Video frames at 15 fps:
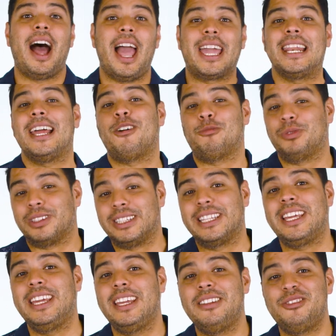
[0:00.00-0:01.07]
I can help
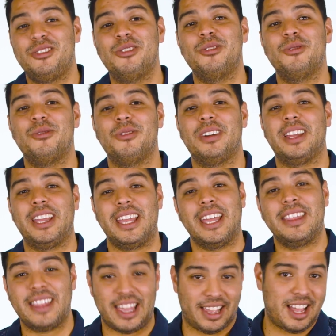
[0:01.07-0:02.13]
lead you
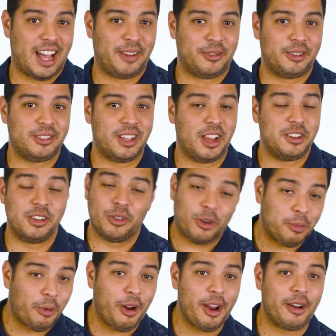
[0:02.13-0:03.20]
in that conversation
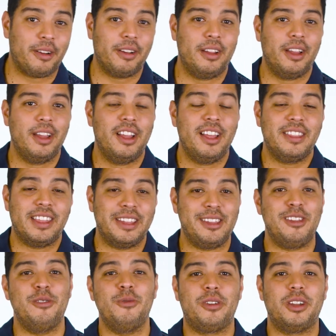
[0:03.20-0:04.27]
or prayer that
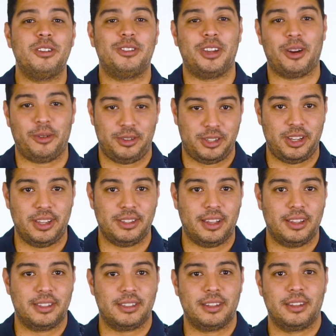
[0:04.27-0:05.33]
you can share with
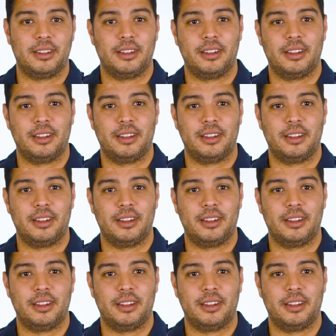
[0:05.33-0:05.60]
Jesus.